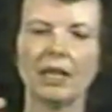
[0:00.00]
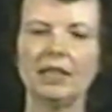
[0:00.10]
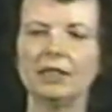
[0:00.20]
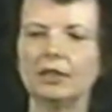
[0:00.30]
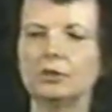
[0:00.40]

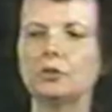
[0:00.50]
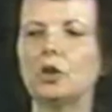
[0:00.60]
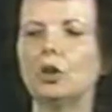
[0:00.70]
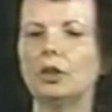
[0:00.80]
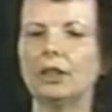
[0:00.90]
in
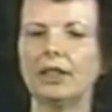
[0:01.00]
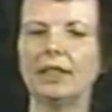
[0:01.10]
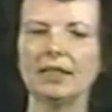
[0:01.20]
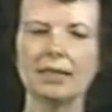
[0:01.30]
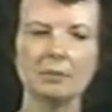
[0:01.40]
control,
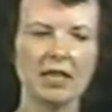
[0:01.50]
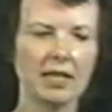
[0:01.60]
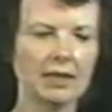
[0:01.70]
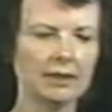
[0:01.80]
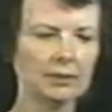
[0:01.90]
in
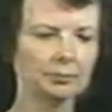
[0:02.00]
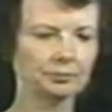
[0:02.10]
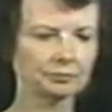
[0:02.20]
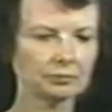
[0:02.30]
command,